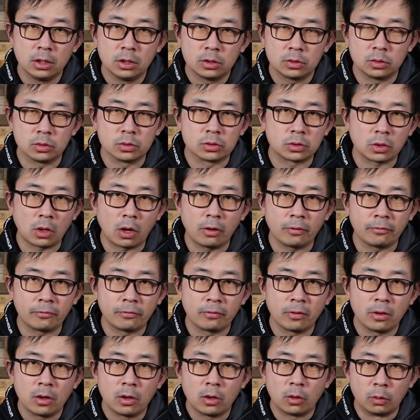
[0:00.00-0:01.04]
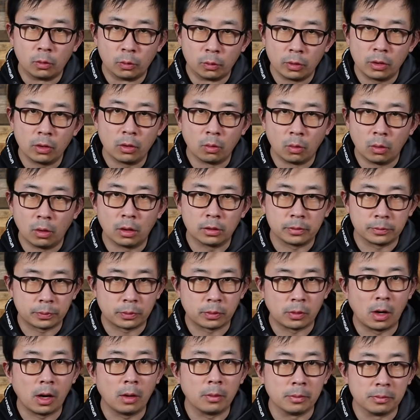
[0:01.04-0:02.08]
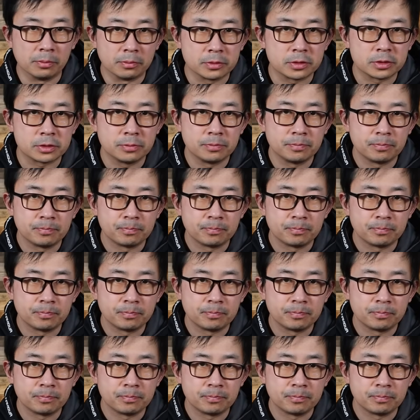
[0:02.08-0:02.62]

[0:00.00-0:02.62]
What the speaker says: to solve real-world problems.